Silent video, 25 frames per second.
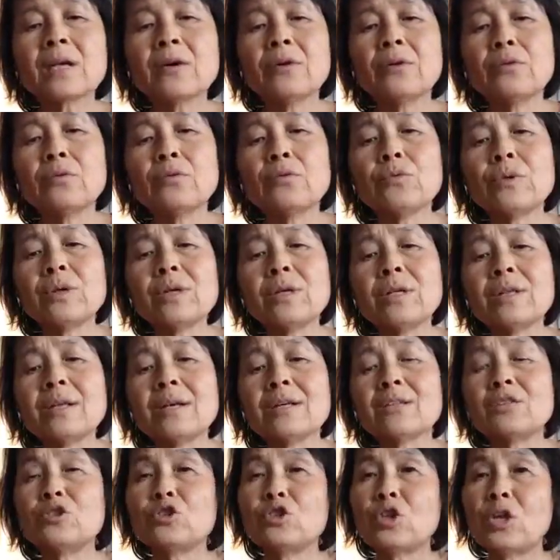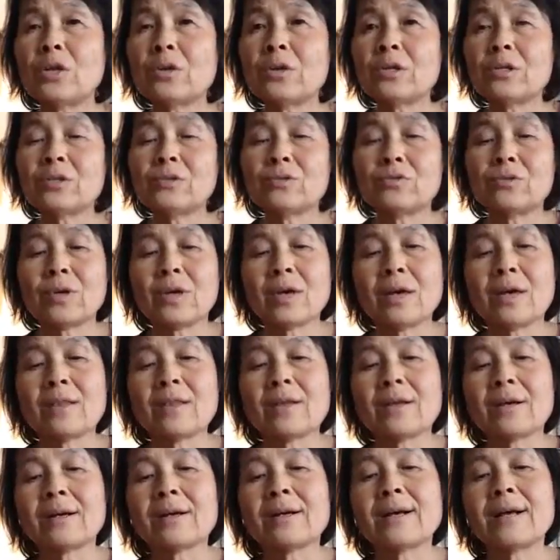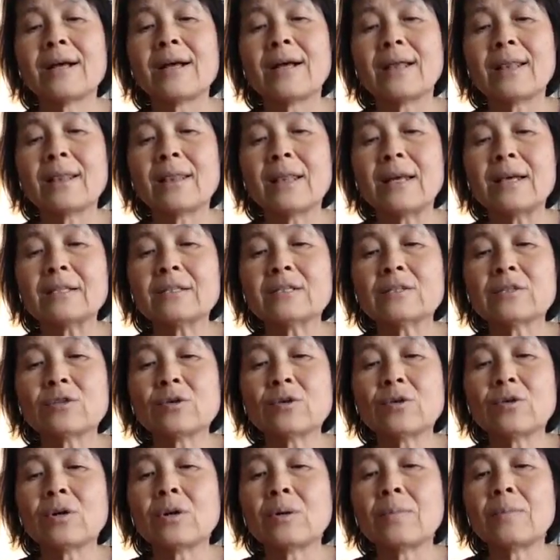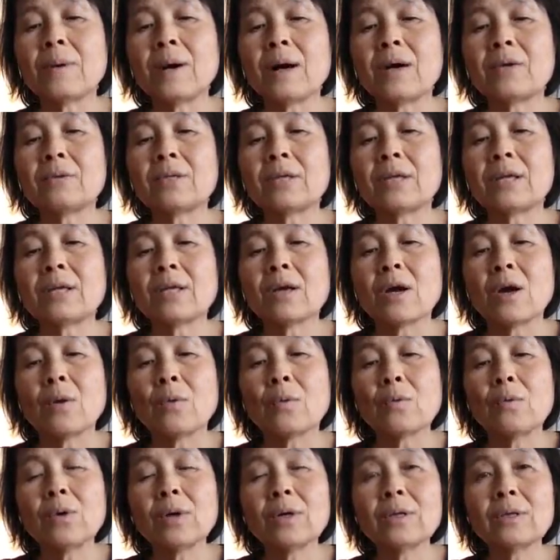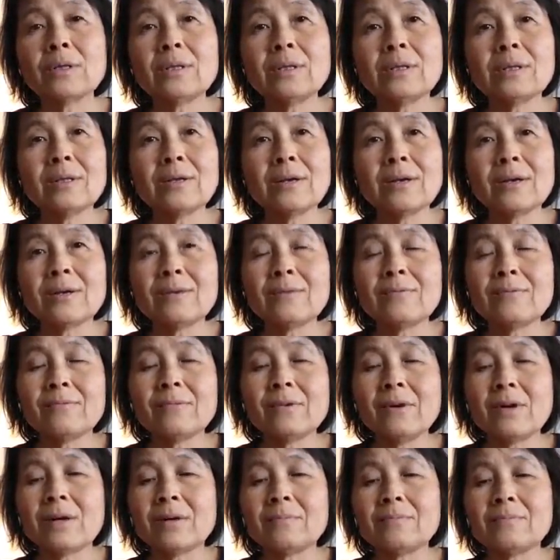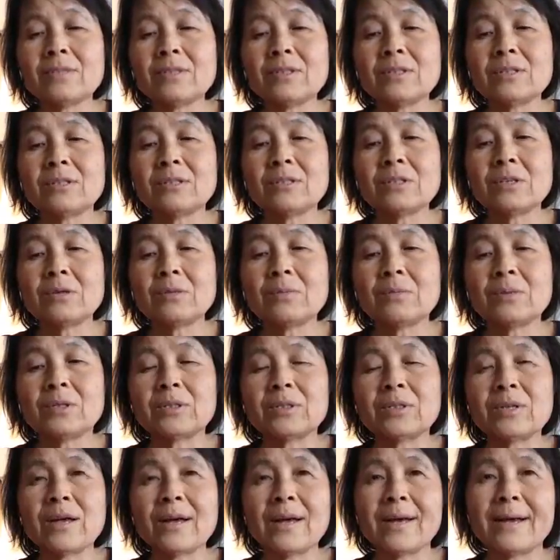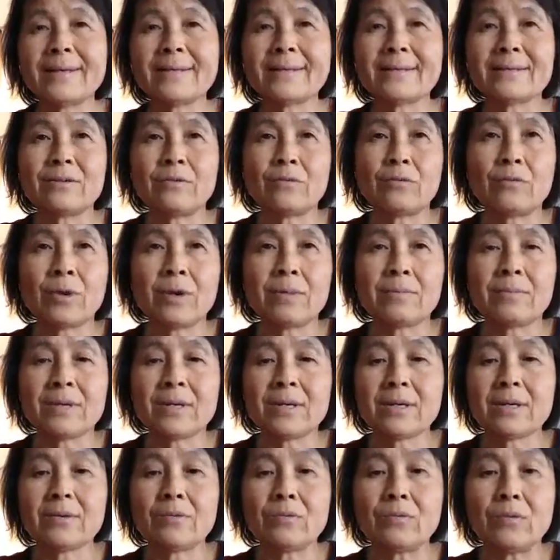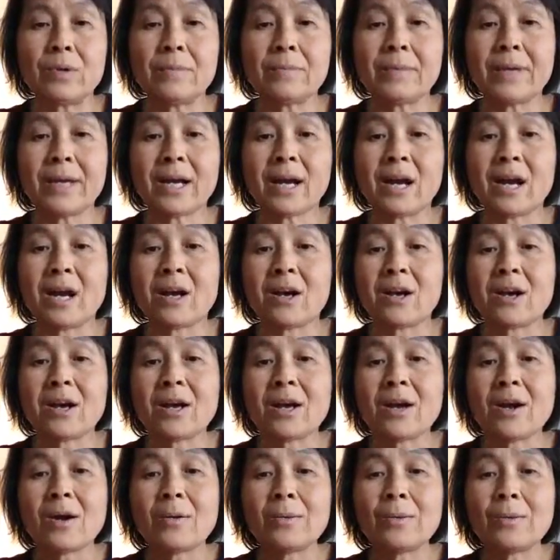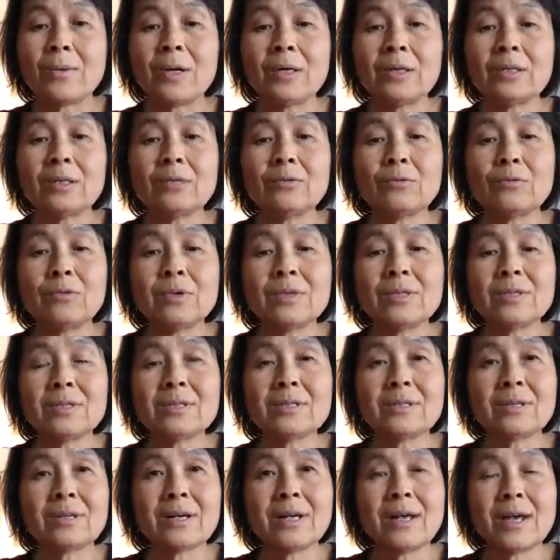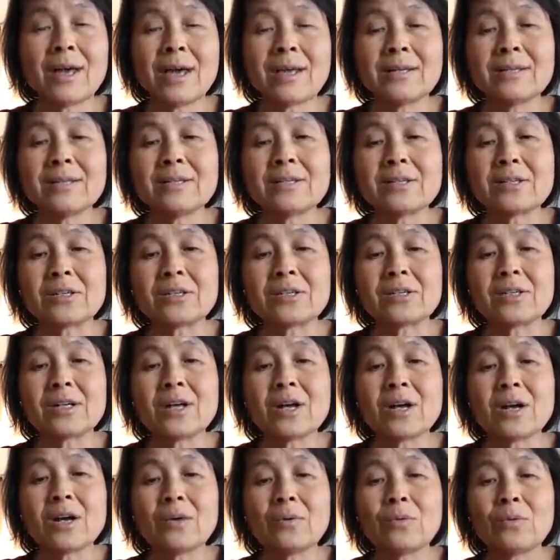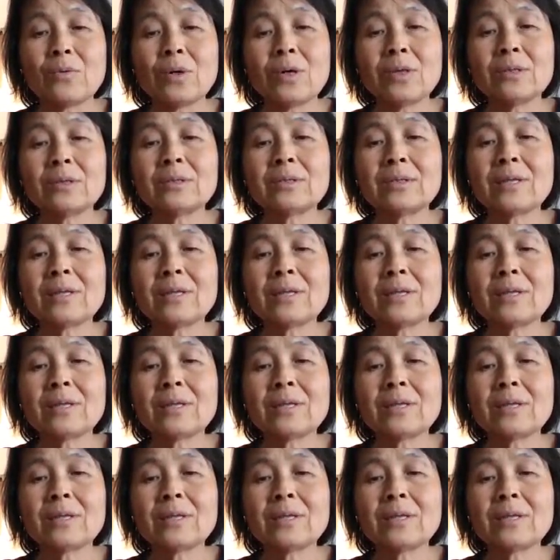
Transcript: and read and share together. Let's talk about it. What did Abram's servant ask Rebe- Rebecca? What was the answer? What